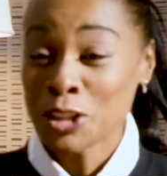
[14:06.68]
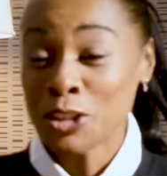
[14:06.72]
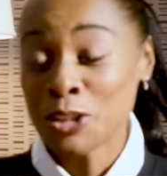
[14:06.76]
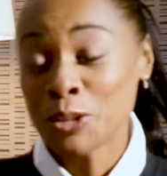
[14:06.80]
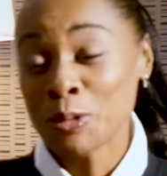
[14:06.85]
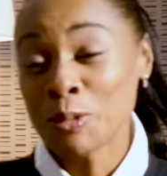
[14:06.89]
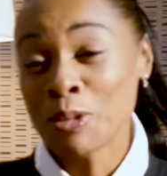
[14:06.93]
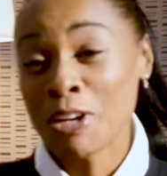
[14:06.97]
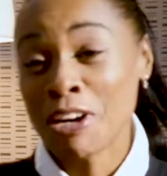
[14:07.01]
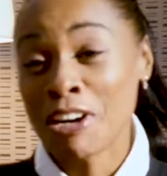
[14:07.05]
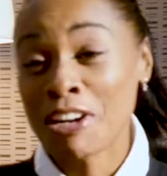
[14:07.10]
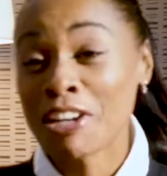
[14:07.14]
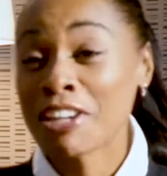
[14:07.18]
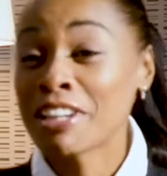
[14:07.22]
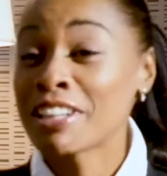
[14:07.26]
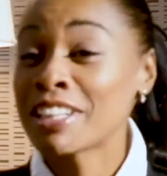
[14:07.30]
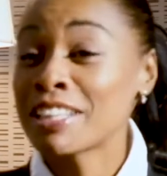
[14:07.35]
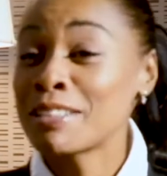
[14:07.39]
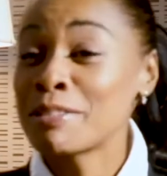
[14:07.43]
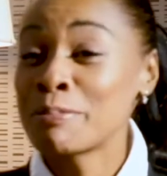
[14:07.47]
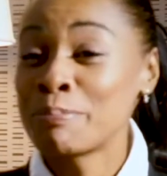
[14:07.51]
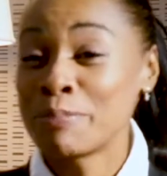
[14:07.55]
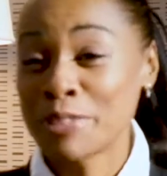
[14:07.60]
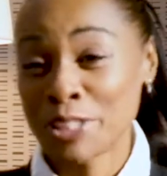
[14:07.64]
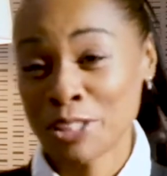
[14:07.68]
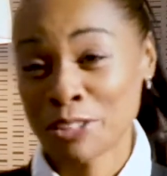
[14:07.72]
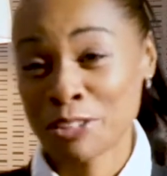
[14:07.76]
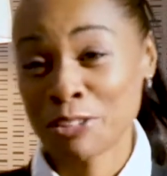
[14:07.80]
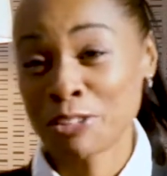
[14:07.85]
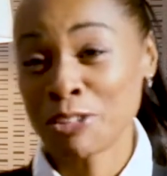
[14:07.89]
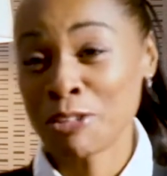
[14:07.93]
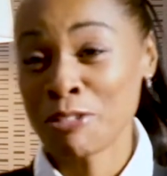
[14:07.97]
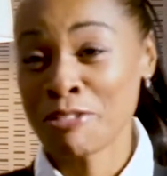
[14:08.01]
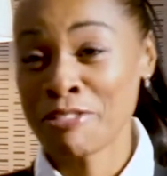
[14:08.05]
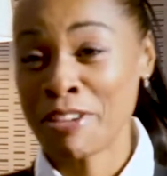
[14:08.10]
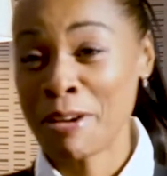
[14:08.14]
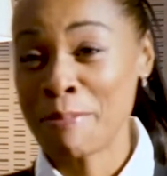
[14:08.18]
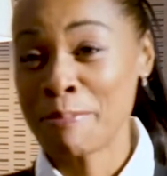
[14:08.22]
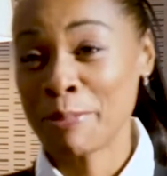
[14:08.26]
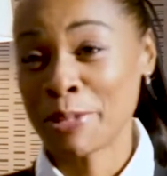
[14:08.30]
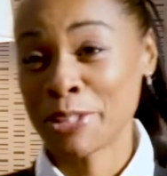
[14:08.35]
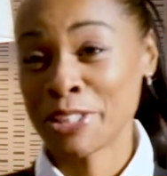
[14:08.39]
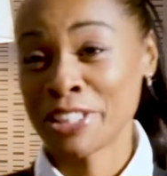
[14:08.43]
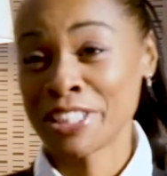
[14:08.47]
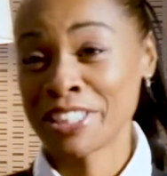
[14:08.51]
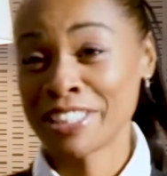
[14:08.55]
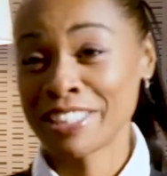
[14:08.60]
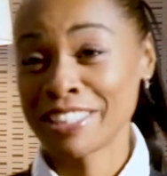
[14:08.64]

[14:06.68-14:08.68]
You are Mr. November.